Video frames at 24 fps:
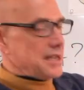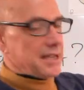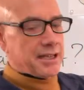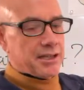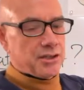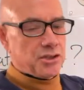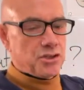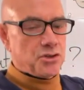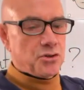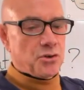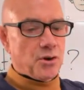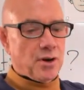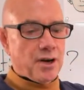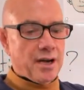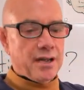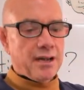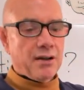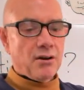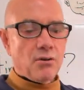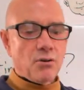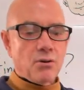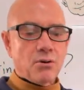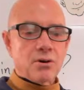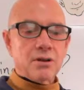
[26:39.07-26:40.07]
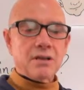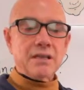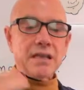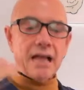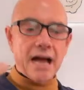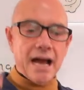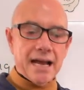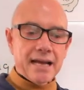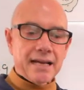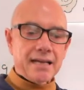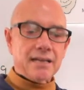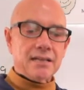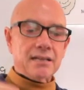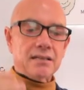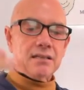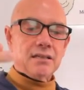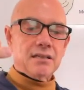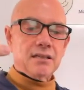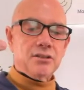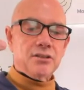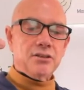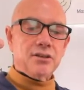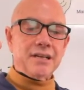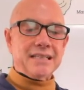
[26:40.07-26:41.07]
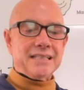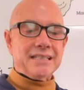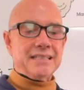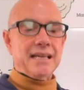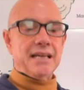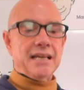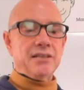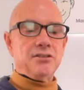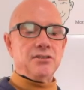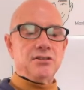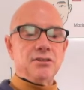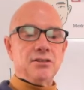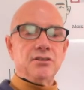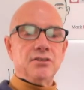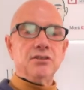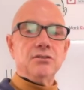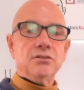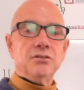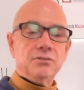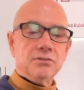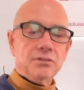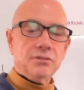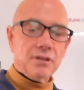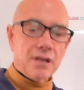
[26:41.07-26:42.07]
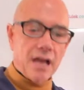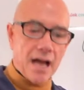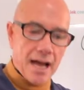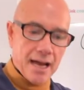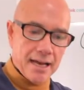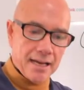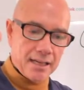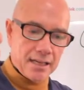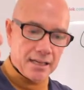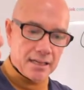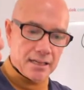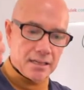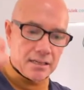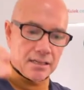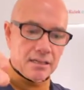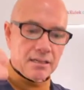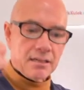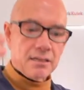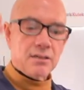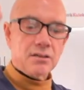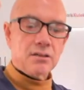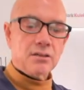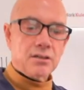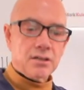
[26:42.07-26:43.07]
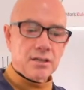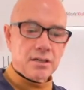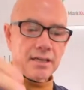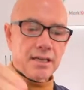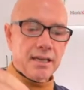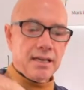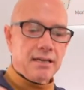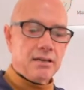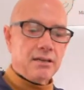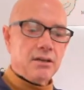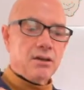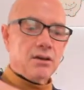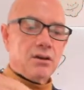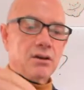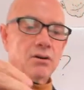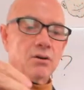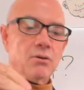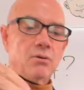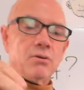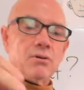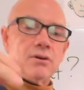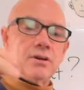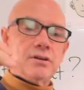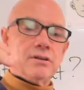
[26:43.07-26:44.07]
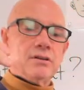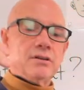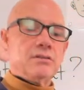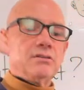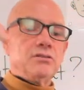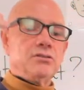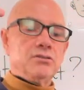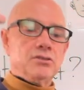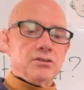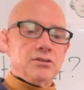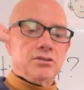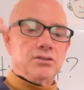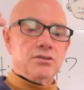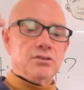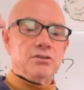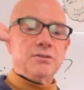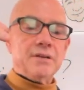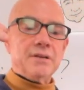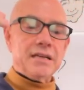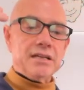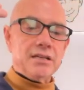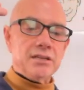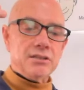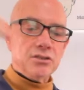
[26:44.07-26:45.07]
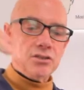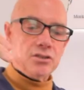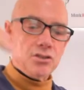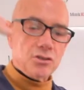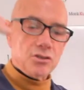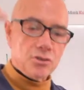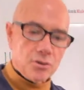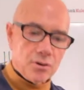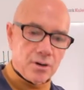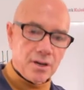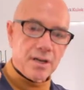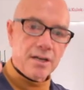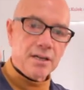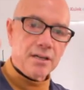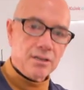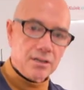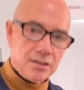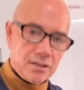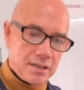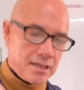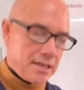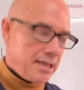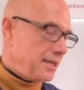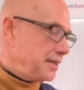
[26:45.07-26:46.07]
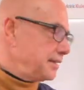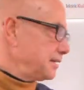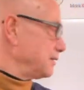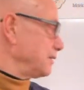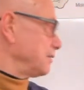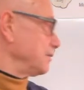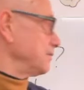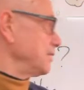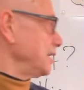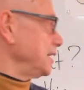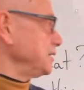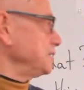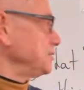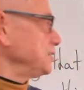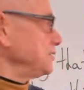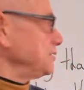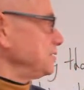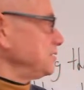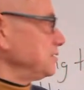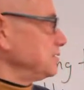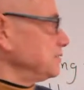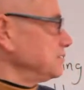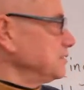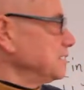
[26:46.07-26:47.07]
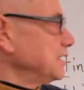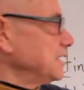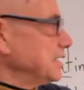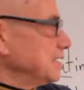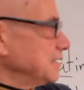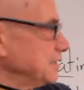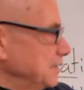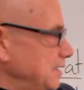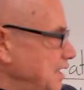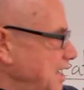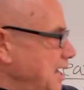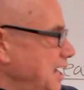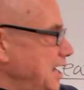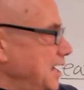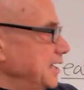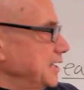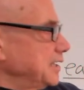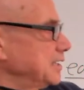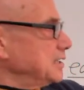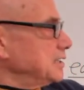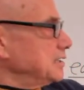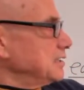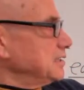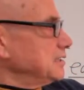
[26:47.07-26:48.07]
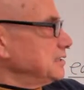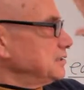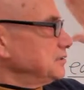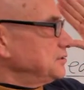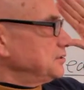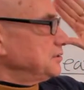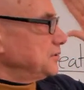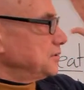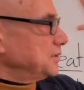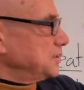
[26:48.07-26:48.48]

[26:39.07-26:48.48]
enjoy or like, you can say, do you like cooking? Or do you enjoy cooking? All right. Do you like? Do you